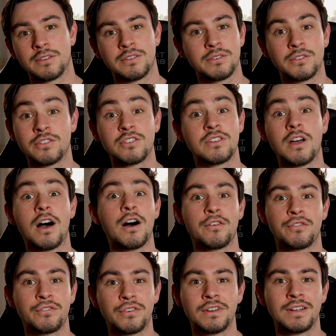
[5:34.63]

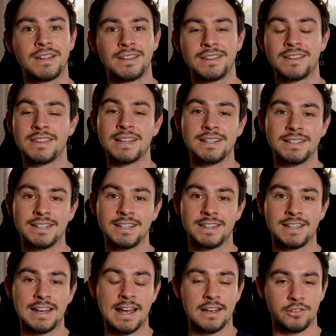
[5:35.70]
stuff that they did at
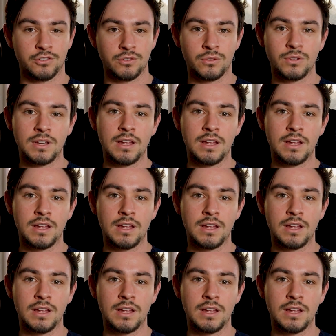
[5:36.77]
the national